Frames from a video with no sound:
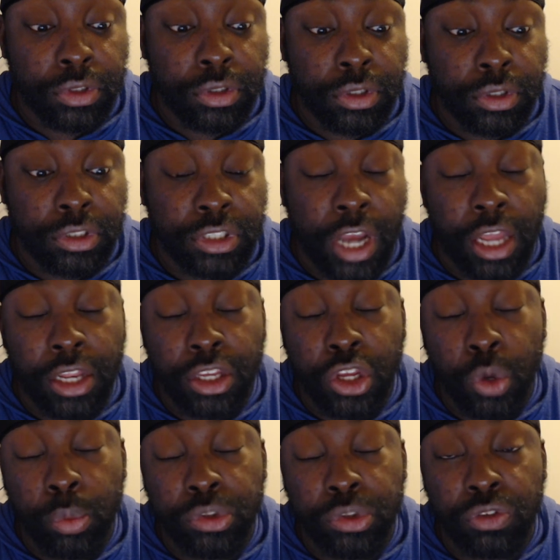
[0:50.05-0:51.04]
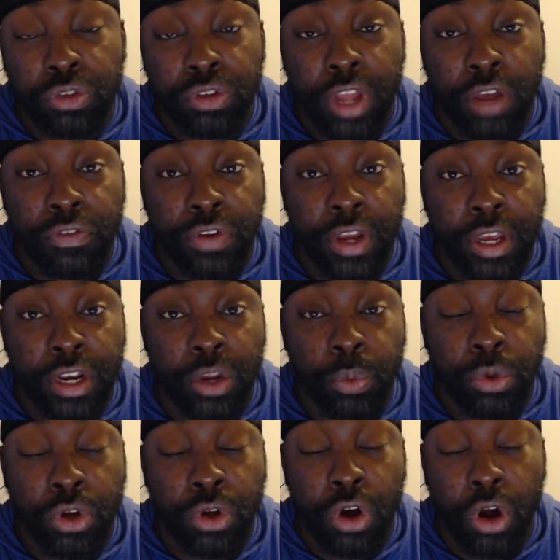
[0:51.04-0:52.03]
Tyler Gilbert's a left hander
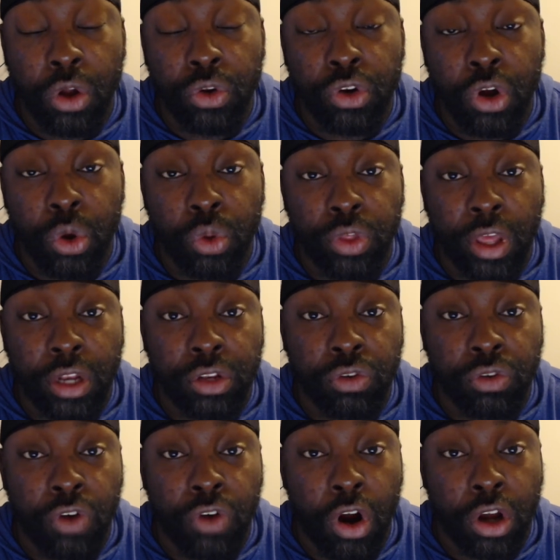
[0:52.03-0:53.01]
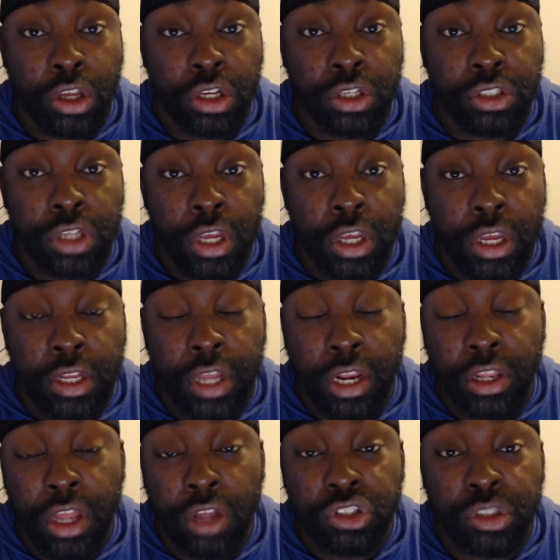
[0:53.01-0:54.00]
We all know that the Rockies, they
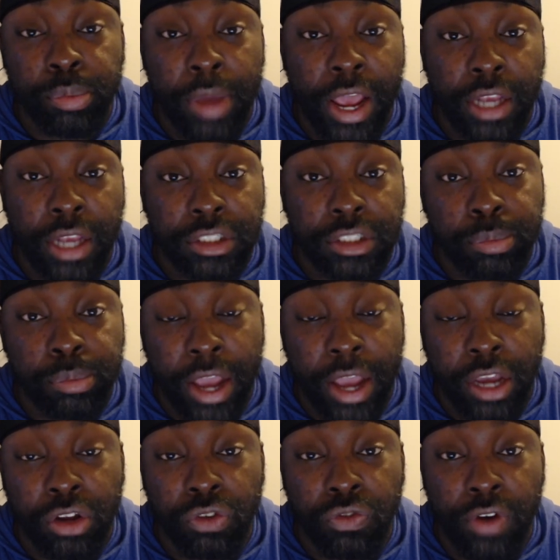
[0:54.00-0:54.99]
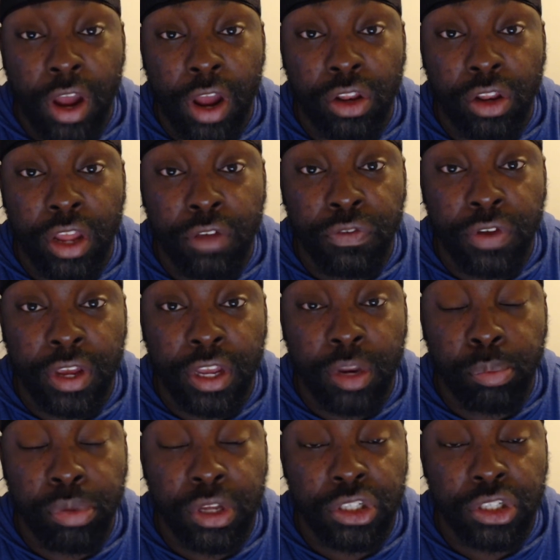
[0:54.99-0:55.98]
love smack smacking around
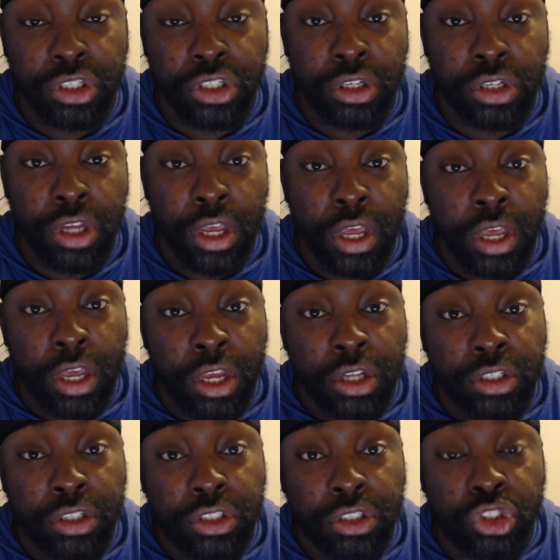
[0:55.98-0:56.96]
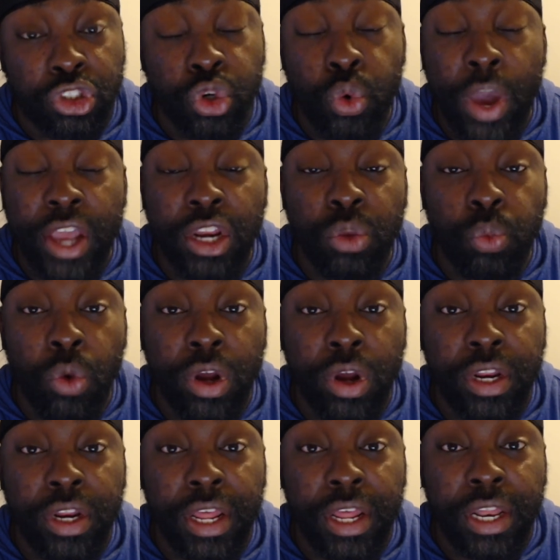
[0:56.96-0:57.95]
left-handed pitching.
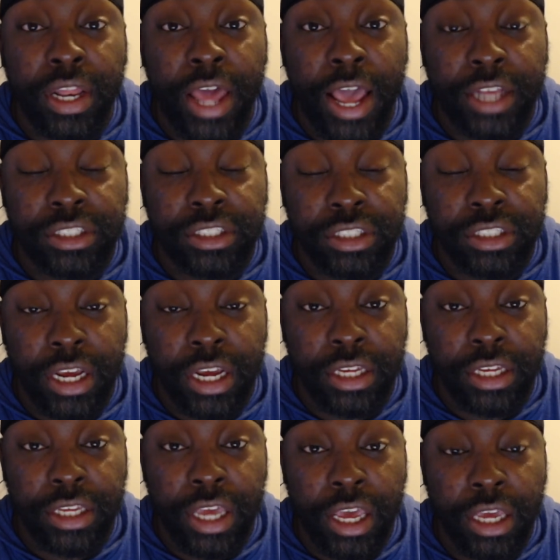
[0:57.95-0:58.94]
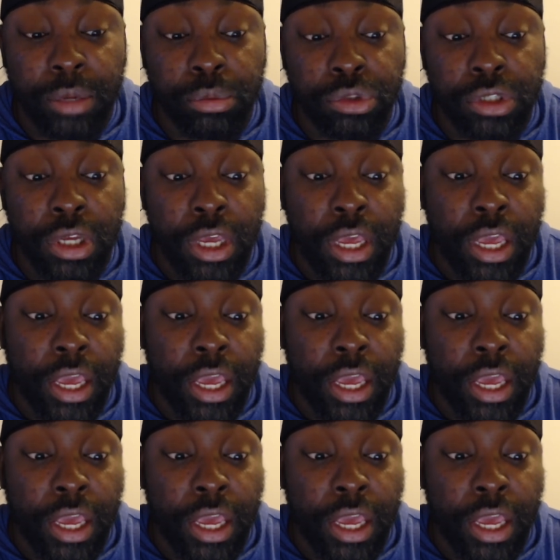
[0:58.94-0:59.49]
281 in their last 10 games.